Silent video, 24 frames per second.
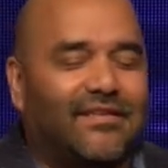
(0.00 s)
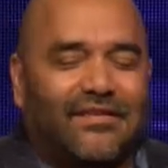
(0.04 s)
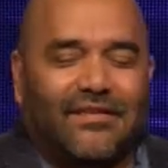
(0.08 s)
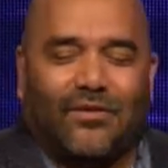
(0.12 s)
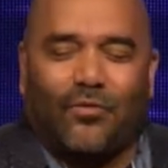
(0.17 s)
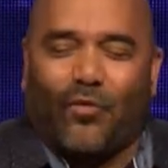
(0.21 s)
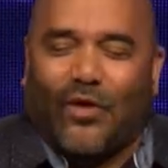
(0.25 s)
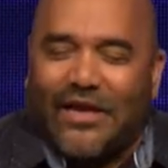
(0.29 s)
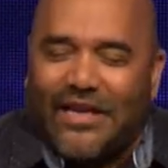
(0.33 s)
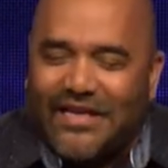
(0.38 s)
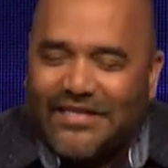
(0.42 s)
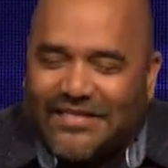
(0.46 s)

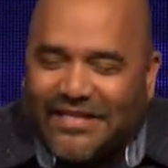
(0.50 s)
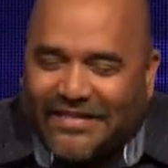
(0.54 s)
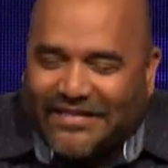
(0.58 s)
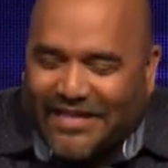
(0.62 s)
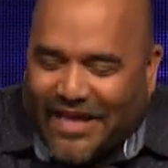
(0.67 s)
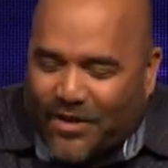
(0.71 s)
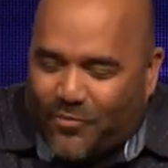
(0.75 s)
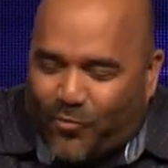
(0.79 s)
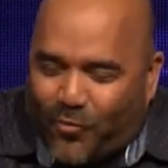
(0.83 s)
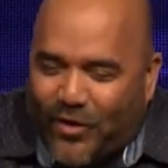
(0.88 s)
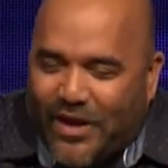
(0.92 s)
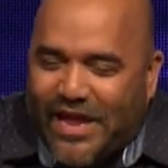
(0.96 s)
What is it
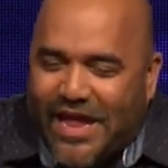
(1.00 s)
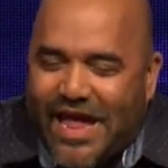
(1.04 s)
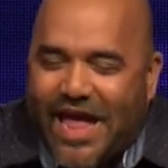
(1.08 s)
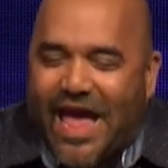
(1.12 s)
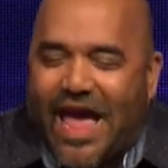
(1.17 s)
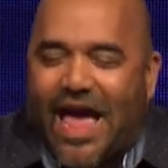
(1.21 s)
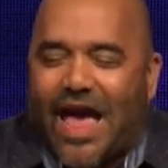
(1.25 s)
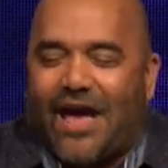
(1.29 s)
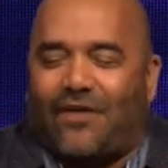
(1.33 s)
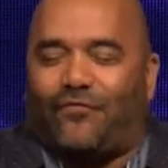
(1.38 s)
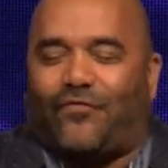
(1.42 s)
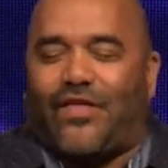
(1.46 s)
that we
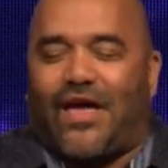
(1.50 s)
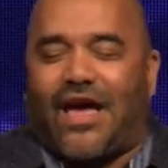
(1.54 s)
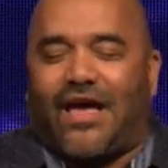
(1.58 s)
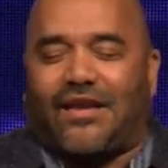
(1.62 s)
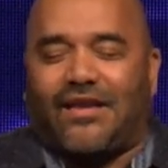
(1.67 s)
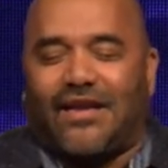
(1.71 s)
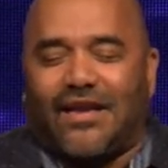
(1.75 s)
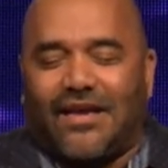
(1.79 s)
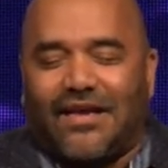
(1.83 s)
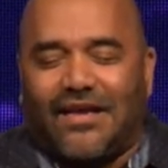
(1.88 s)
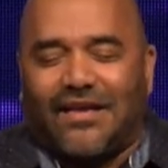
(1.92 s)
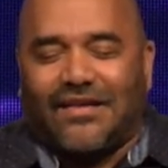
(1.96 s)
have that,
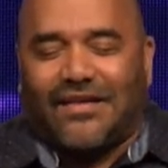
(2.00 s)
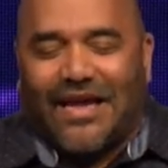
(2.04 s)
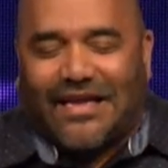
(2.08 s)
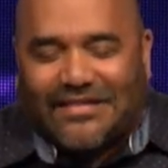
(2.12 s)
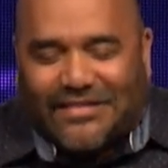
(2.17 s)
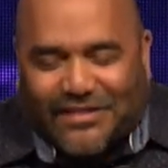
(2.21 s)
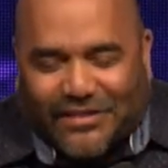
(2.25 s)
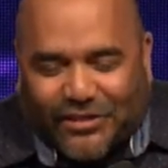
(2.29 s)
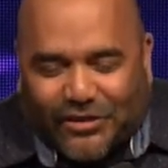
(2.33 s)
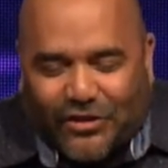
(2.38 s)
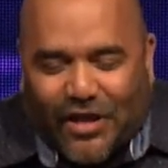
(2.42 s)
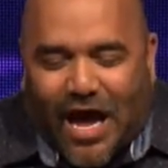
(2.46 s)
that
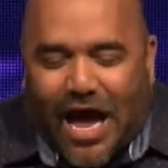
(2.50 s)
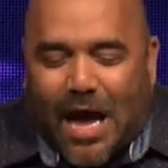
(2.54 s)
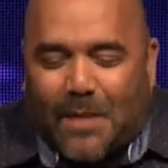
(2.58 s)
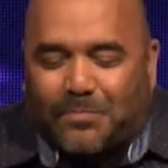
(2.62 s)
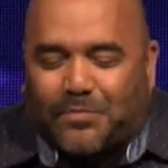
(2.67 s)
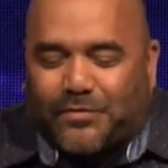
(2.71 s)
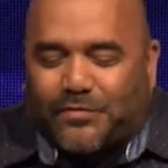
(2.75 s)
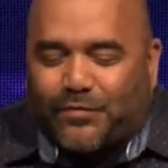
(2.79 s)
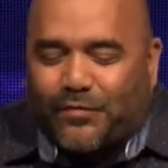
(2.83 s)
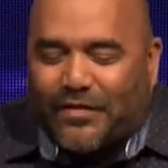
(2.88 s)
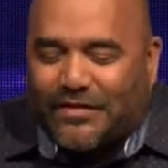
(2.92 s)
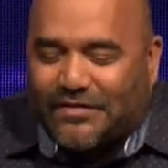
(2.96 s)

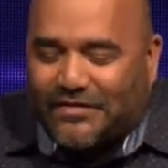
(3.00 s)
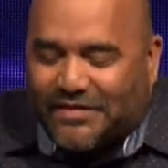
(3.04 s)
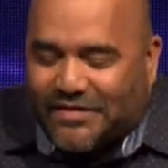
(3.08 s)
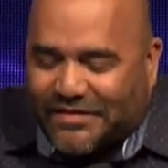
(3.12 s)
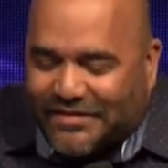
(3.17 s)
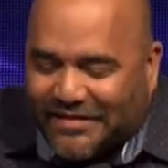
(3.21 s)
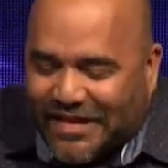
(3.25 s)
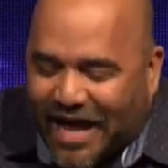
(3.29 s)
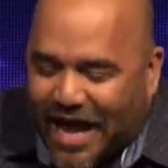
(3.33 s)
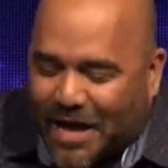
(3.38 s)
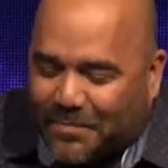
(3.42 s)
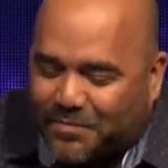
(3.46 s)
stops,
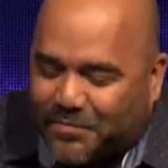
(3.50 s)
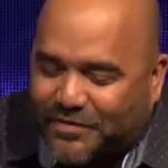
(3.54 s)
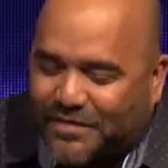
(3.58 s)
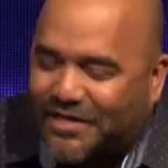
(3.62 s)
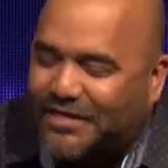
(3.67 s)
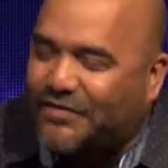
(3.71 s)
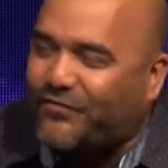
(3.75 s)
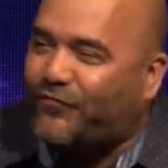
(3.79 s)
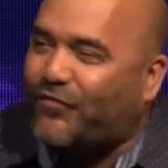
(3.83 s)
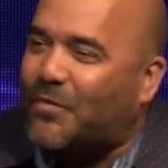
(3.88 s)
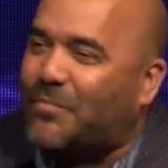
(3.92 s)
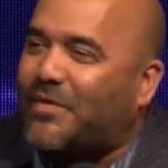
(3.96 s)
stops
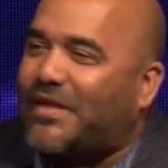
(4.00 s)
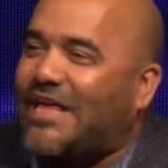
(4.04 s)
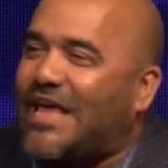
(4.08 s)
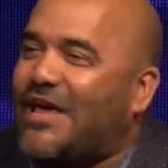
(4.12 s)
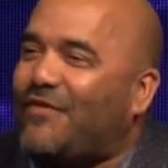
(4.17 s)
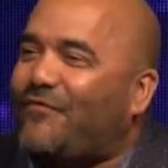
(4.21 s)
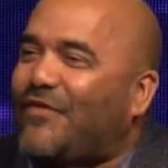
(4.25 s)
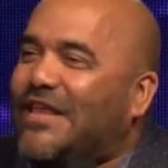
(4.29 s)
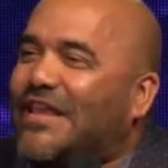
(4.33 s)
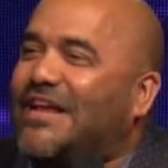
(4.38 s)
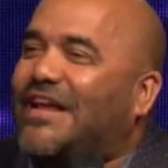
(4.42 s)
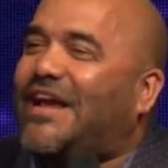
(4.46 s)
us from
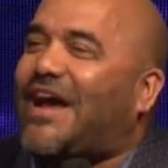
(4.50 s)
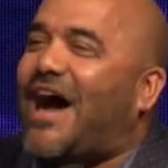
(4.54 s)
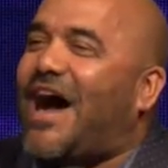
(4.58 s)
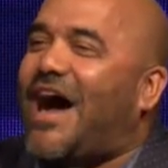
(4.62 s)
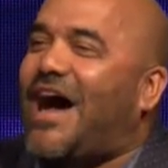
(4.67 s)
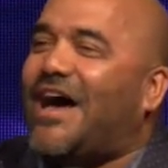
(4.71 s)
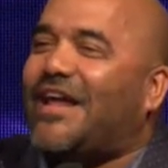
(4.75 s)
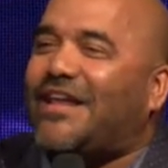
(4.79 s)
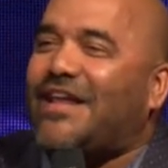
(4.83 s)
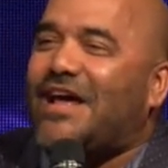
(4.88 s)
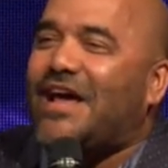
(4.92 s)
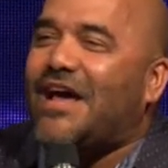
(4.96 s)
giving
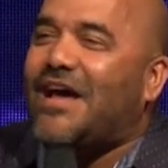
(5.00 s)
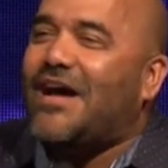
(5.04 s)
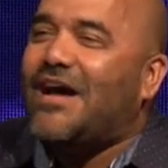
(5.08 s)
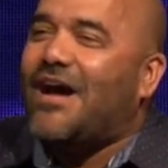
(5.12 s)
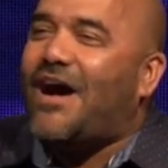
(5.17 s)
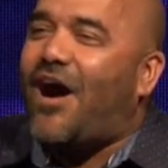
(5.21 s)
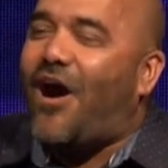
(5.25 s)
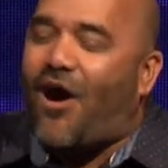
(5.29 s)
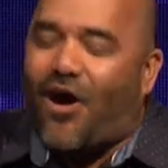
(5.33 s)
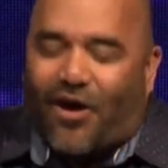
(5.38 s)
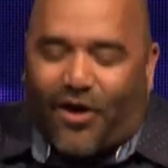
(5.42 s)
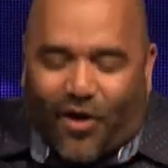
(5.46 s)
God
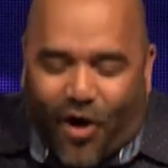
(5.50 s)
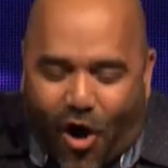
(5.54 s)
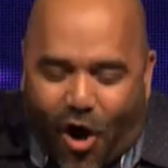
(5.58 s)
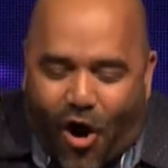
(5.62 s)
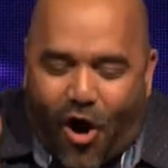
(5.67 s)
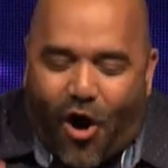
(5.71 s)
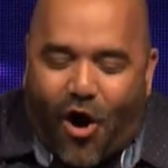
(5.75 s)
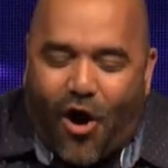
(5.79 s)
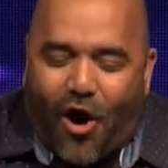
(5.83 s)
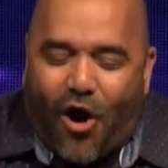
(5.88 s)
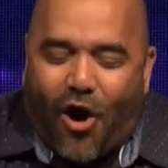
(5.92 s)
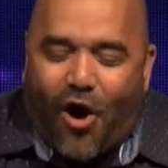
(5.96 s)
our
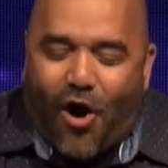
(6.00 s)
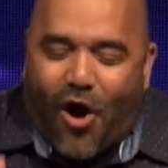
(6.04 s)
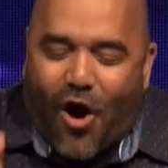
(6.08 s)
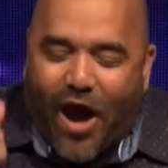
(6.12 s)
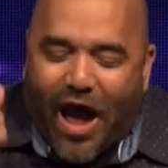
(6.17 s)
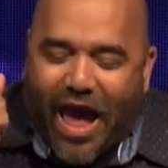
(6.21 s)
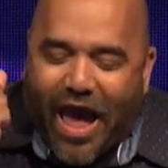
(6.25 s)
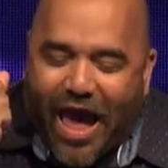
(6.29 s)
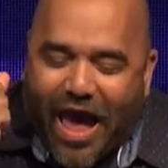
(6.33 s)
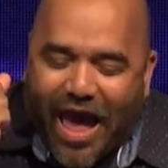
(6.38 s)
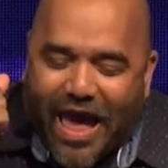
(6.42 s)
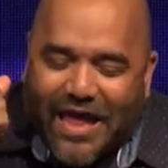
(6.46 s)
all
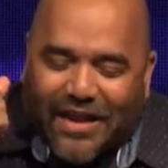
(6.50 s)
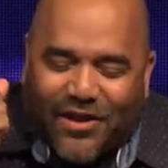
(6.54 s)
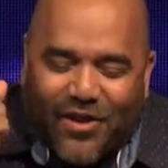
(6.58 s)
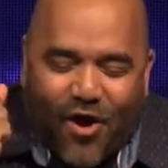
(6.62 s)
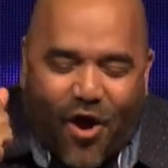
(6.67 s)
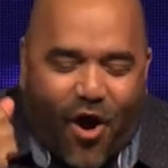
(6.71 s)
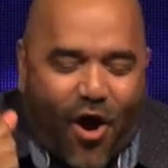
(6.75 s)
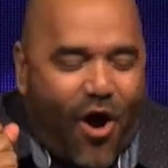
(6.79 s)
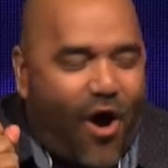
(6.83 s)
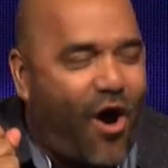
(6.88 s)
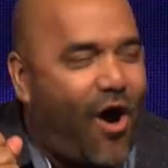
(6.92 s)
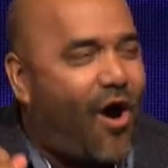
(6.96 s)
and
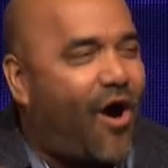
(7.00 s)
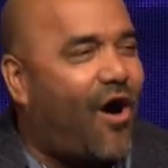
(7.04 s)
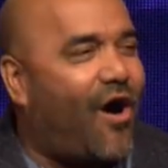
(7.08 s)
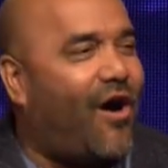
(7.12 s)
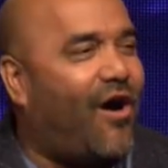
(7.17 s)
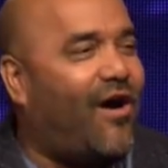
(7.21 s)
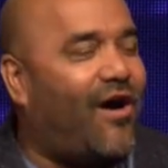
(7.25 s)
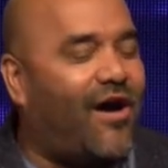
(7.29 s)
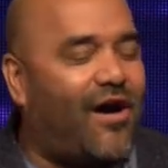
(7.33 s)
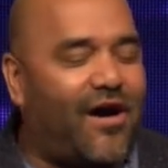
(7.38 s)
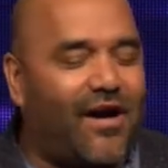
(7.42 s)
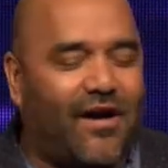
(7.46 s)

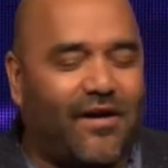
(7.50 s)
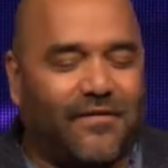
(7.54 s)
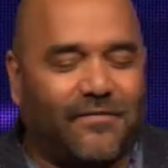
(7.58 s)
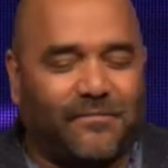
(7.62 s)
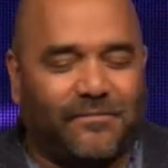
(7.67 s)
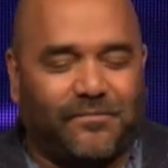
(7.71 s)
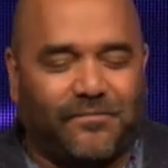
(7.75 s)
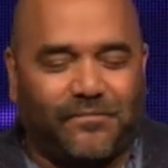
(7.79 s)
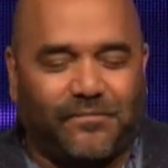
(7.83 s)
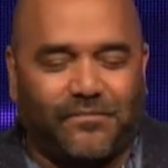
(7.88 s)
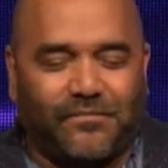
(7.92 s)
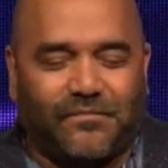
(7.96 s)
all?
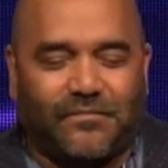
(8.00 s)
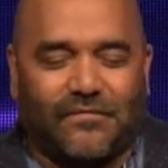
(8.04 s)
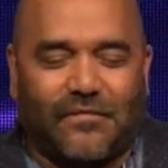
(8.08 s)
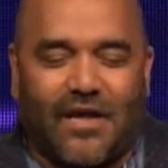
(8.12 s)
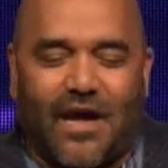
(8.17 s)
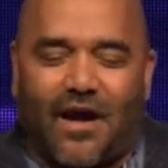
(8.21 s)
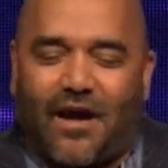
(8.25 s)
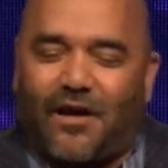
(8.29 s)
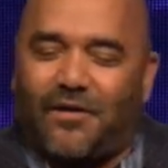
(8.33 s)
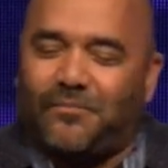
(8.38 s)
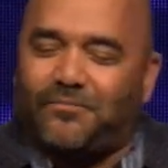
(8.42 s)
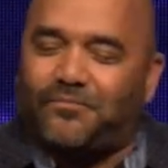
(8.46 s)

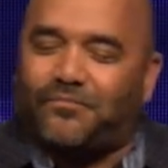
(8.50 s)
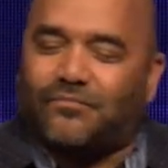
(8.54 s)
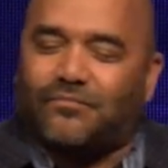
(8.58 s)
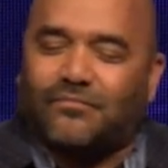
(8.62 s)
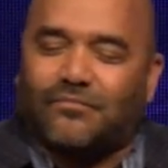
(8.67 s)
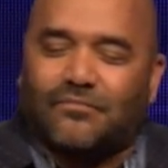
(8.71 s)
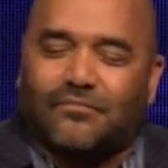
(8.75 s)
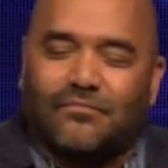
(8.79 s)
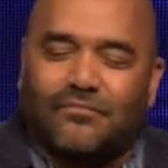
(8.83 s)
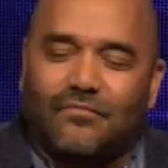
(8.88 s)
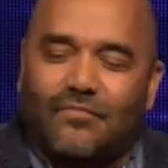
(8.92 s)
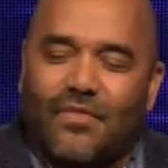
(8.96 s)
Now,
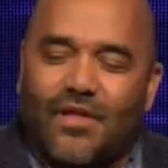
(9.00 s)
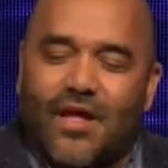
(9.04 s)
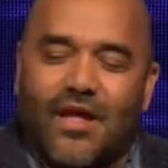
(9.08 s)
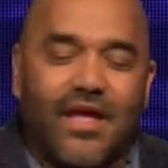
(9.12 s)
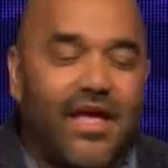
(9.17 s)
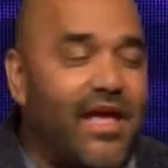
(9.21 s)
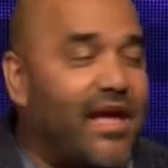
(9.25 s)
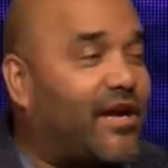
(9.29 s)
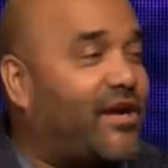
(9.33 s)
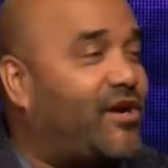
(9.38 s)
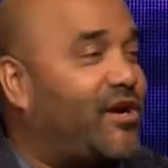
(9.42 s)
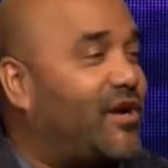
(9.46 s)

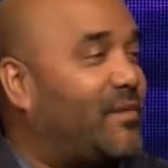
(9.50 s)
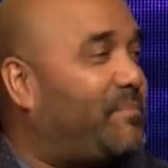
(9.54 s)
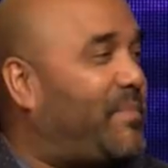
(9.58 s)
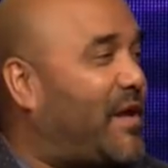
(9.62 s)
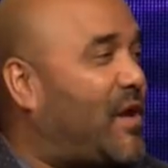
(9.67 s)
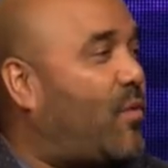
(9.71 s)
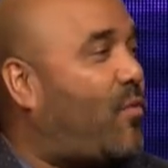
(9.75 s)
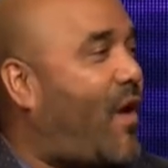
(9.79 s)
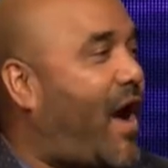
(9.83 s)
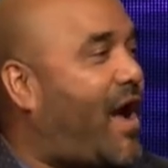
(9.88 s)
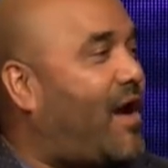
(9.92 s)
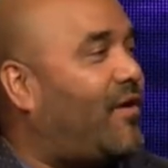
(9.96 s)
it could be
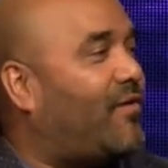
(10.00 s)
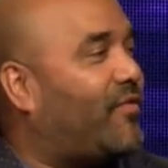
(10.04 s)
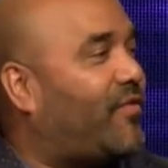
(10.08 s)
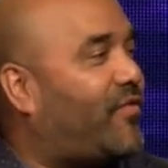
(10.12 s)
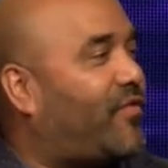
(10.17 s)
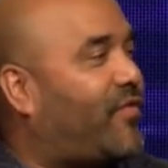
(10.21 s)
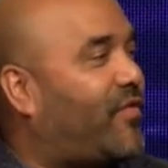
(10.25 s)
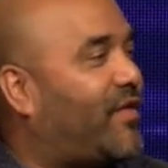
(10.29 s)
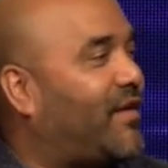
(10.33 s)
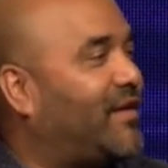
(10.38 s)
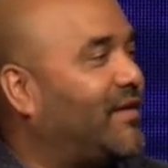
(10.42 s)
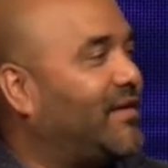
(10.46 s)
wealth.
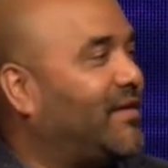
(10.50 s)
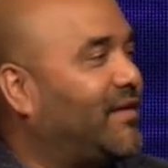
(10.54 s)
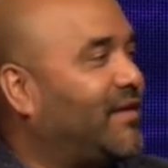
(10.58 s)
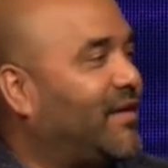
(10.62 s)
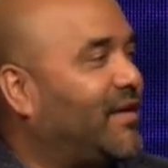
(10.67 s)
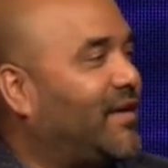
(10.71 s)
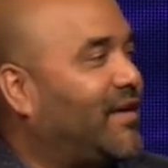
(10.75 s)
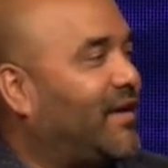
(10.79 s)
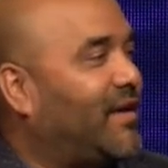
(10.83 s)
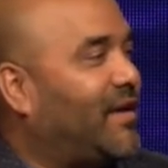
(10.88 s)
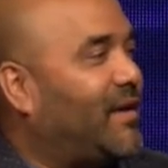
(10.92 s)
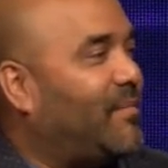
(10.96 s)

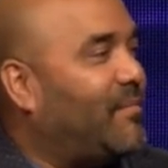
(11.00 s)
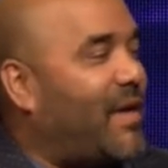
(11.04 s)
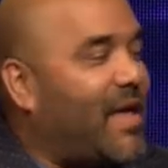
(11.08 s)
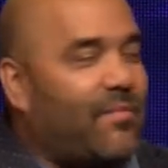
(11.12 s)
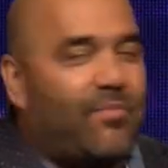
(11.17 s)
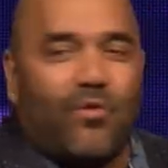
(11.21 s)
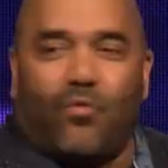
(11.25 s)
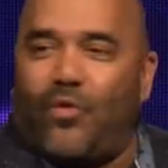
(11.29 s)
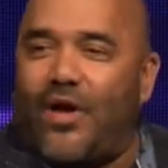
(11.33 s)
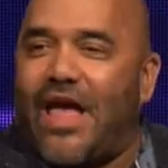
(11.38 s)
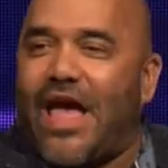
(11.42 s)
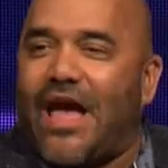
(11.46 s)
Maybe
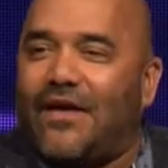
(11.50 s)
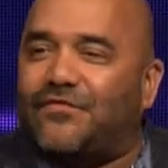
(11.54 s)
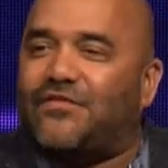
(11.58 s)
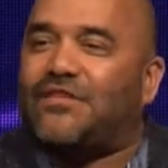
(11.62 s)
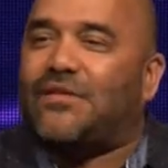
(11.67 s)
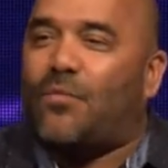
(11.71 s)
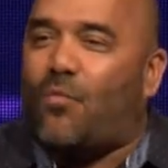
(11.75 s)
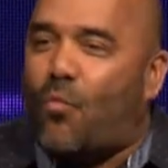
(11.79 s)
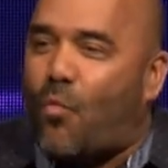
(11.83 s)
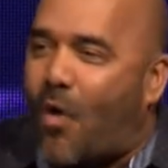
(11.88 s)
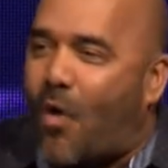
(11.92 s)
we have some